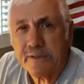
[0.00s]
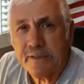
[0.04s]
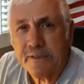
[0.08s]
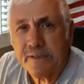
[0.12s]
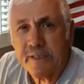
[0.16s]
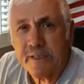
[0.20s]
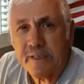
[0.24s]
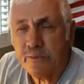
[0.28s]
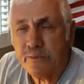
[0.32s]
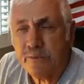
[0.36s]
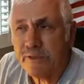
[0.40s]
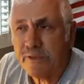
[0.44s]

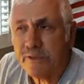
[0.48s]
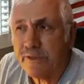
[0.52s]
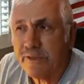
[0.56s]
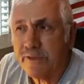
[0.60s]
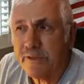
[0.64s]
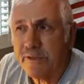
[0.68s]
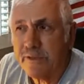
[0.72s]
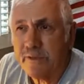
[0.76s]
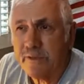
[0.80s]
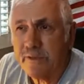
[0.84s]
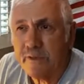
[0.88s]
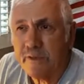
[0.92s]
and what they're
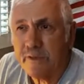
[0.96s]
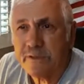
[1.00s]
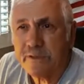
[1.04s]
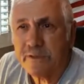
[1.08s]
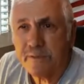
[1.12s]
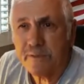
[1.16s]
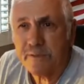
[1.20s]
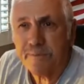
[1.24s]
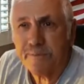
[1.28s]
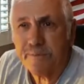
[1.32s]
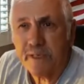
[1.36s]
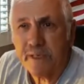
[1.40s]
doing is
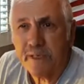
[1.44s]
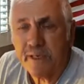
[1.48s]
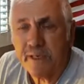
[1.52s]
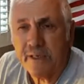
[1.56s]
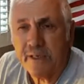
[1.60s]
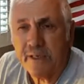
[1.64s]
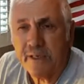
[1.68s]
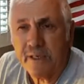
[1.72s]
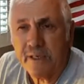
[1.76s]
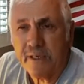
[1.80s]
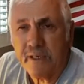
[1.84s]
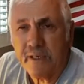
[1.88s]
they're
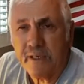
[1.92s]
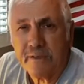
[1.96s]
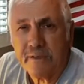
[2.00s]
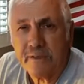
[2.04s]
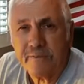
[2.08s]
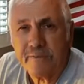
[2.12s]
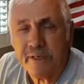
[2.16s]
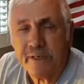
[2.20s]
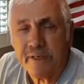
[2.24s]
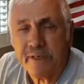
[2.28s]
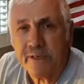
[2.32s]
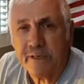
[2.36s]
playing all the
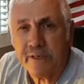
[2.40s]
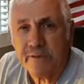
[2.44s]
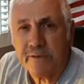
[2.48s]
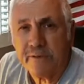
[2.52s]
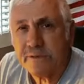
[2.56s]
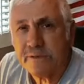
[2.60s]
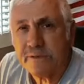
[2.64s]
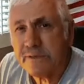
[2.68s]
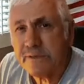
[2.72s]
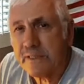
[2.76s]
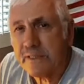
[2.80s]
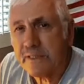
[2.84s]

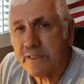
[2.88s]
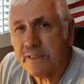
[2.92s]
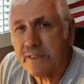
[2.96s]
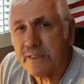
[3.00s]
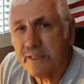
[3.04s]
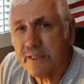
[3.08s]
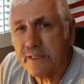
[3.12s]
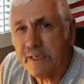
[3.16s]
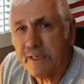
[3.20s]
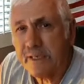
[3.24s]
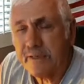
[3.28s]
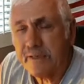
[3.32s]
videos that
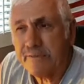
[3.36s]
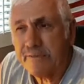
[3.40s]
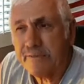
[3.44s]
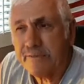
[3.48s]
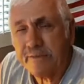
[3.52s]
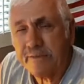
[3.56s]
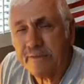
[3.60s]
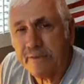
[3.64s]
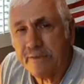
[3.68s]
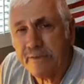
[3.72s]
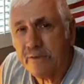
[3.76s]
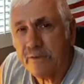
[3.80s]
they have
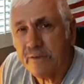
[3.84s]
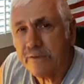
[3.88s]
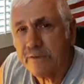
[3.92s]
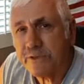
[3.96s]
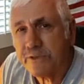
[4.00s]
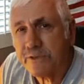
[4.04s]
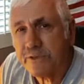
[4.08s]
of all those